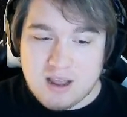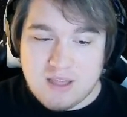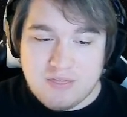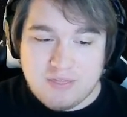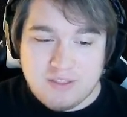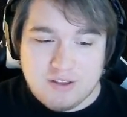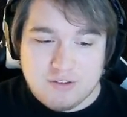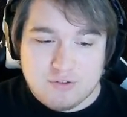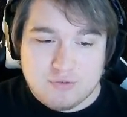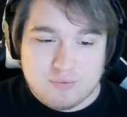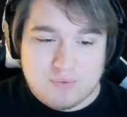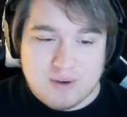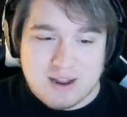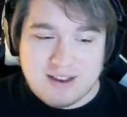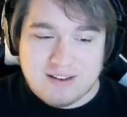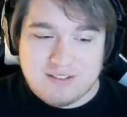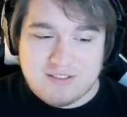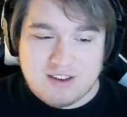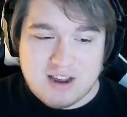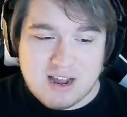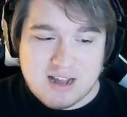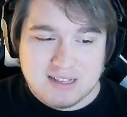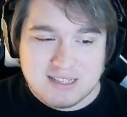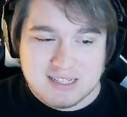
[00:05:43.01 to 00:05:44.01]
And these
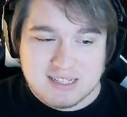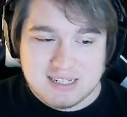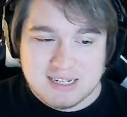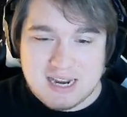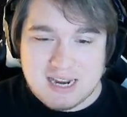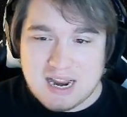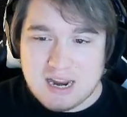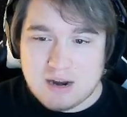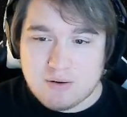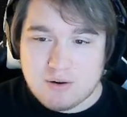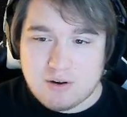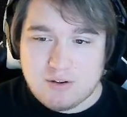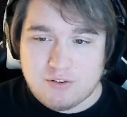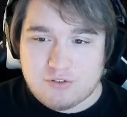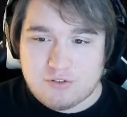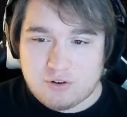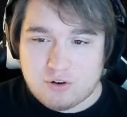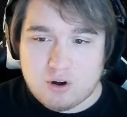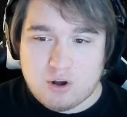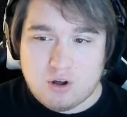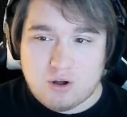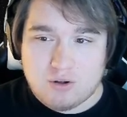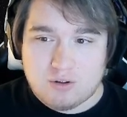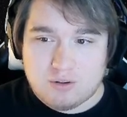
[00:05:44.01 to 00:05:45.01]
red dots and arrows
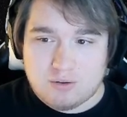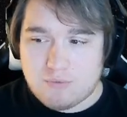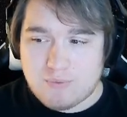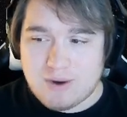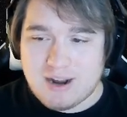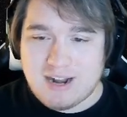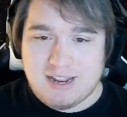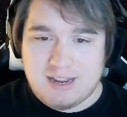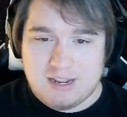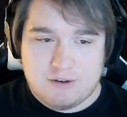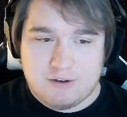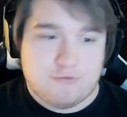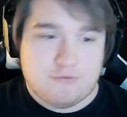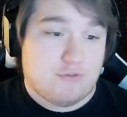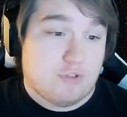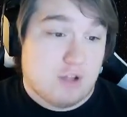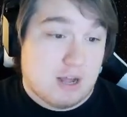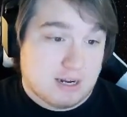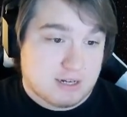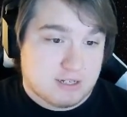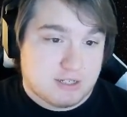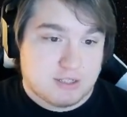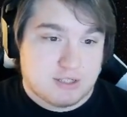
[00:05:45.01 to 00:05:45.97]
are all radiative flux.